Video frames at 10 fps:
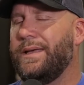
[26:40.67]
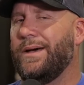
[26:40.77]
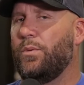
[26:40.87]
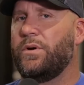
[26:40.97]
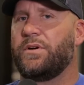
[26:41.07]

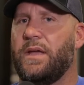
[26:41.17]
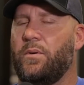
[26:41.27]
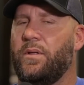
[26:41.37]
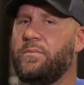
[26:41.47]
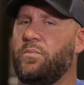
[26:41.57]
Yeah, winter
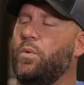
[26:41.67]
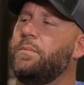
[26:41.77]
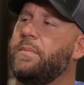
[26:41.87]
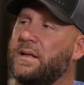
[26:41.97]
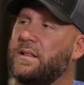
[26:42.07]
camo. Well, that
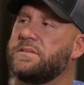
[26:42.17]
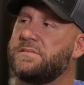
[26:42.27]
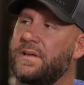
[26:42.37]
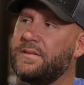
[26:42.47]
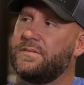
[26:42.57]
wouldn't make a lot of
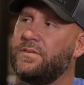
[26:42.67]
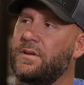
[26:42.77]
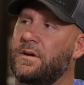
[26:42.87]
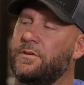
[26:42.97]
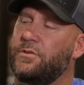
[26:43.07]
sense
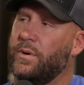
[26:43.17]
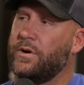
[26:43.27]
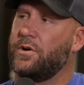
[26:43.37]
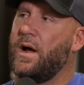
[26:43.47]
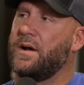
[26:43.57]
to wear
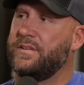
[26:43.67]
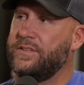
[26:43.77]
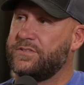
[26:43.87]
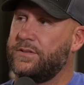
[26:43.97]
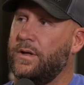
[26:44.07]
Crocs
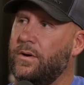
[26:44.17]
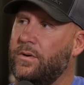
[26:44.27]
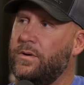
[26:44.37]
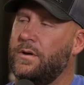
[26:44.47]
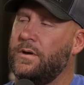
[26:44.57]
in the
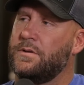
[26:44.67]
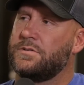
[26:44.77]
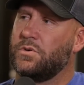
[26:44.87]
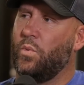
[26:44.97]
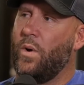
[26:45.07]
snow.
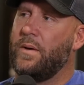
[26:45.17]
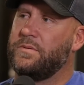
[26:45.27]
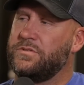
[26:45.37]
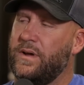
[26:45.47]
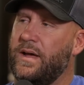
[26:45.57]
Brother. So why
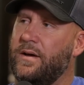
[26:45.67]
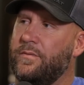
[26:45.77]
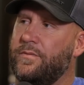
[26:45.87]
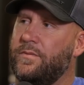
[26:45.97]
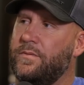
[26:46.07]
would you
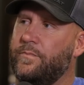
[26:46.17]
have?